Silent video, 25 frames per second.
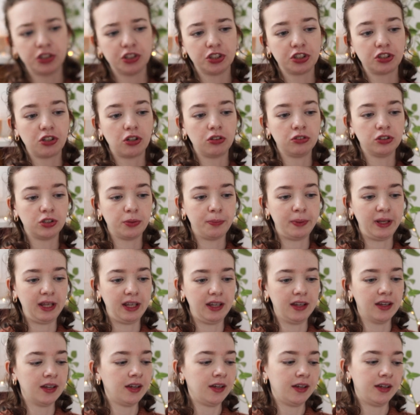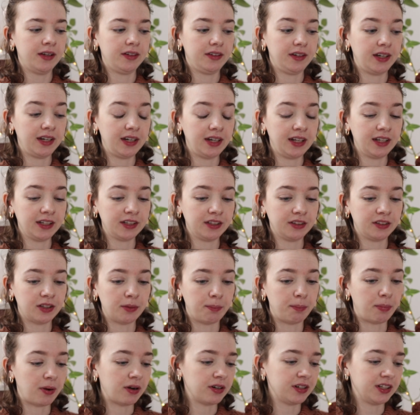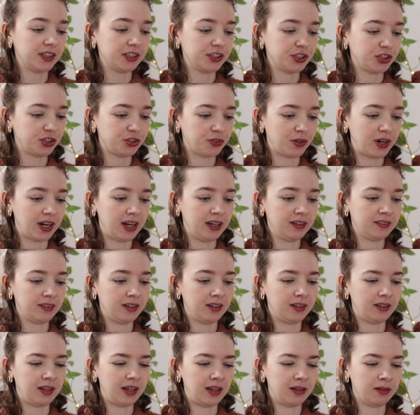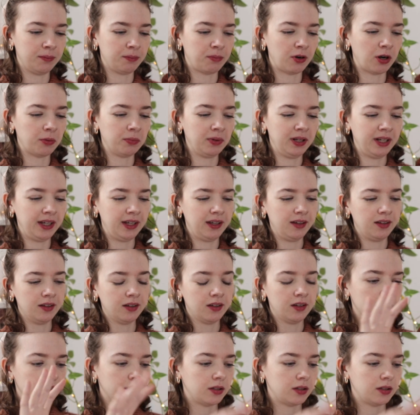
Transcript: just going to be knitting the body straight and then probably